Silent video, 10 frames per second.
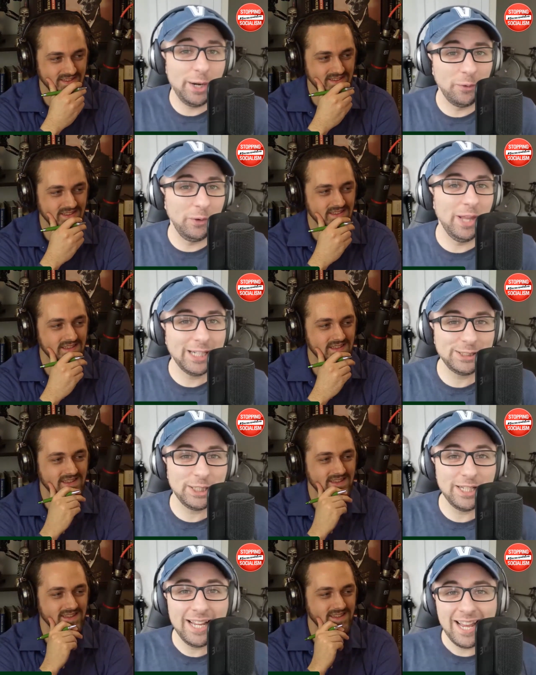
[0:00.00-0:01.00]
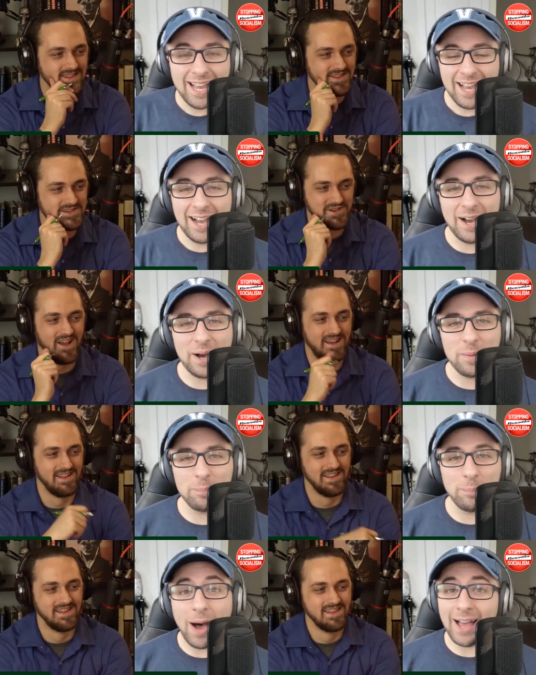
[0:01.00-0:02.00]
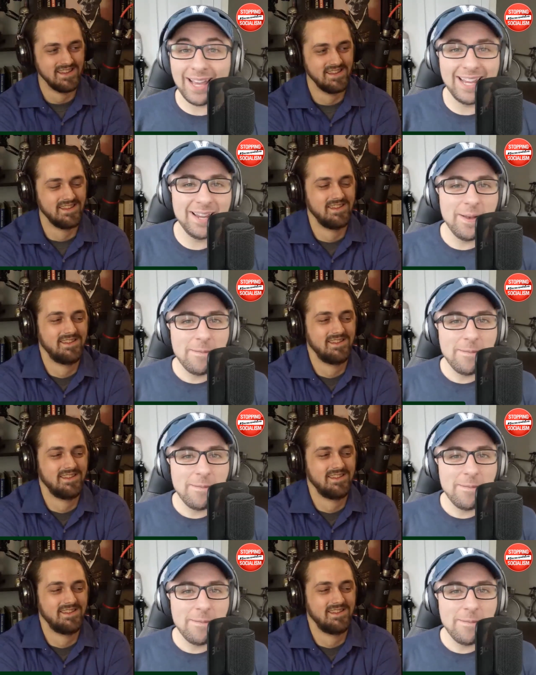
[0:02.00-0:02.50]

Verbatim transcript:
Speaker 1: general election. Sure uh, but